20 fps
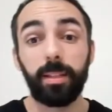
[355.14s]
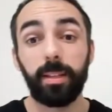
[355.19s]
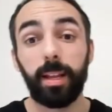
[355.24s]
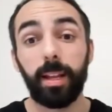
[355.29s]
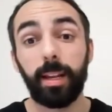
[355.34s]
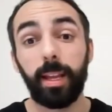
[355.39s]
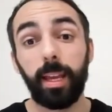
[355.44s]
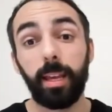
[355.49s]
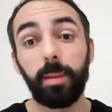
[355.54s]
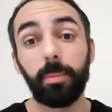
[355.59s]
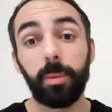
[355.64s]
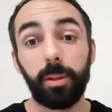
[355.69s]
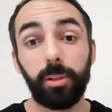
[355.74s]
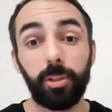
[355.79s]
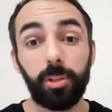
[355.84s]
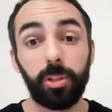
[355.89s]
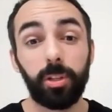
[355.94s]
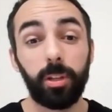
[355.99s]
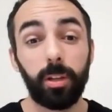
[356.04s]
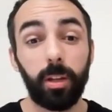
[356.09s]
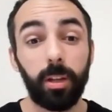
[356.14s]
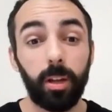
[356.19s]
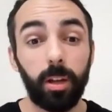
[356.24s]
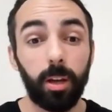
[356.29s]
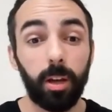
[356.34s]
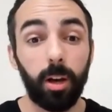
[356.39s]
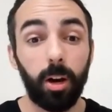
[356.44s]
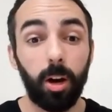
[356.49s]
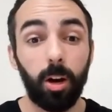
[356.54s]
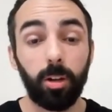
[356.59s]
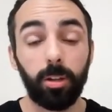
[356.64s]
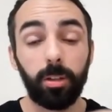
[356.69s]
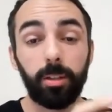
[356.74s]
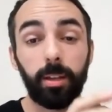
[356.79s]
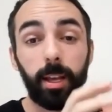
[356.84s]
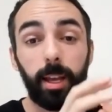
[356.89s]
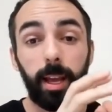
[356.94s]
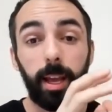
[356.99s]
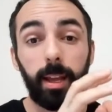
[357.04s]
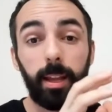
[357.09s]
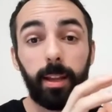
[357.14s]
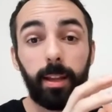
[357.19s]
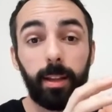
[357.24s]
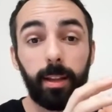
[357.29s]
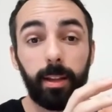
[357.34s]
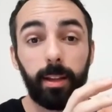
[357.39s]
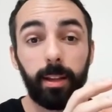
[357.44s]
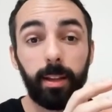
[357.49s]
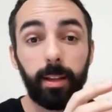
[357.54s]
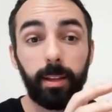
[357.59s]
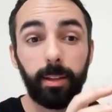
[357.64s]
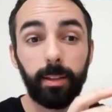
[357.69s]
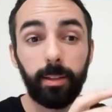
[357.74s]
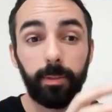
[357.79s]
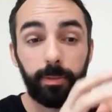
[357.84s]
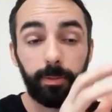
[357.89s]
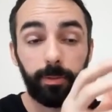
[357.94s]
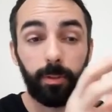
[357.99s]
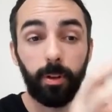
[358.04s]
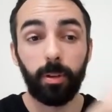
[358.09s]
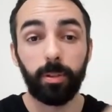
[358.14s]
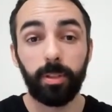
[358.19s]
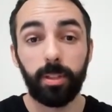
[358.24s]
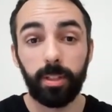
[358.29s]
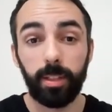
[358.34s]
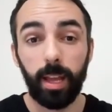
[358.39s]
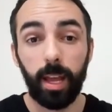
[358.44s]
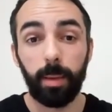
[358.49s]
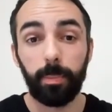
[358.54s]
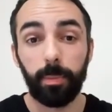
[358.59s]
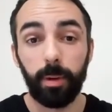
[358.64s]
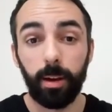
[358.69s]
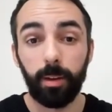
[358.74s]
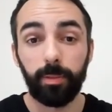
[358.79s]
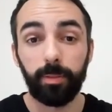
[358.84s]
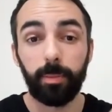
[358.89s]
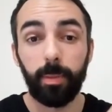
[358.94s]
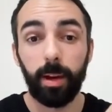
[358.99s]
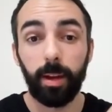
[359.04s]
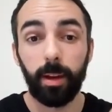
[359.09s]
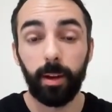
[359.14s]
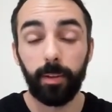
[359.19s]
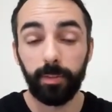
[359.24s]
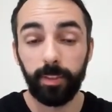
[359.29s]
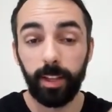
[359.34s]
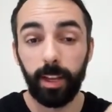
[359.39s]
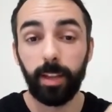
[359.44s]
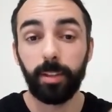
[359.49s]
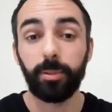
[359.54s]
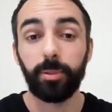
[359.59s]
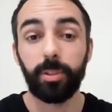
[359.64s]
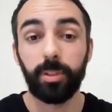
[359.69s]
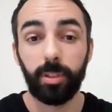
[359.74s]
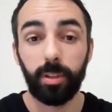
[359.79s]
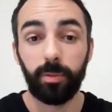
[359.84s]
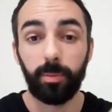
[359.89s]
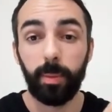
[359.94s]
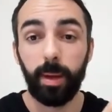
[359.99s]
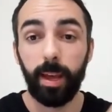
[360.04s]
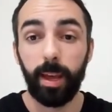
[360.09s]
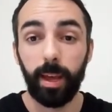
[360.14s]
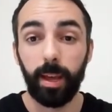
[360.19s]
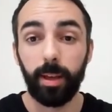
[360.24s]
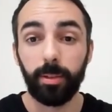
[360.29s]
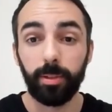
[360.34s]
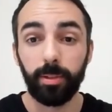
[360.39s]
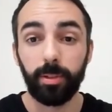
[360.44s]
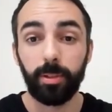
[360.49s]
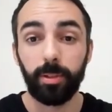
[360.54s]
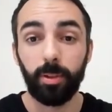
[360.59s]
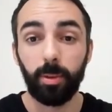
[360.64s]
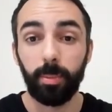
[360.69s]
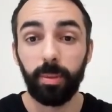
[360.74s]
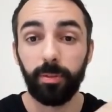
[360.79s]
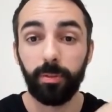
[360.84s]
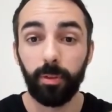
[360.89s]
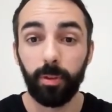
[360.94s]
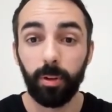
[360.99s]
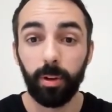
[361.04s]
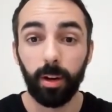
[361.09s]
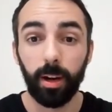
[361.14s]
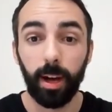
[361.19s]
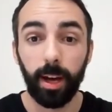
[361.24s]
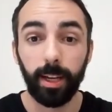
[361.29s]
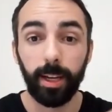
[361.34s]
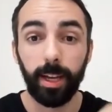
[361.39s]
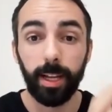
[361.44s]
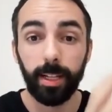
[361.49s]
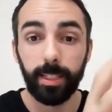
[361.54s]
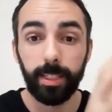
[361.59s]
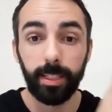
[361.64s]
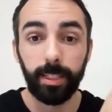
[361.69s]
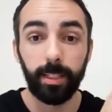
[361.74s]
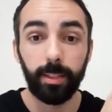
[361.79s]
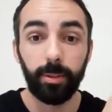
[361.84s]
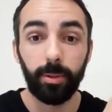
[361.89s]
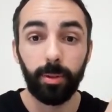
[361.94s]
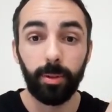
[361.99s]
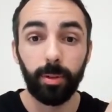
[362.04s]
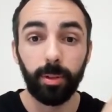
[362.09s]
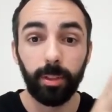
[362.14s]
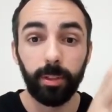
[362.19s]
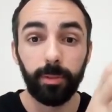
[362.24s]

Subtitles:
that image on the front step of the entrance of my house. So before I get to the door, the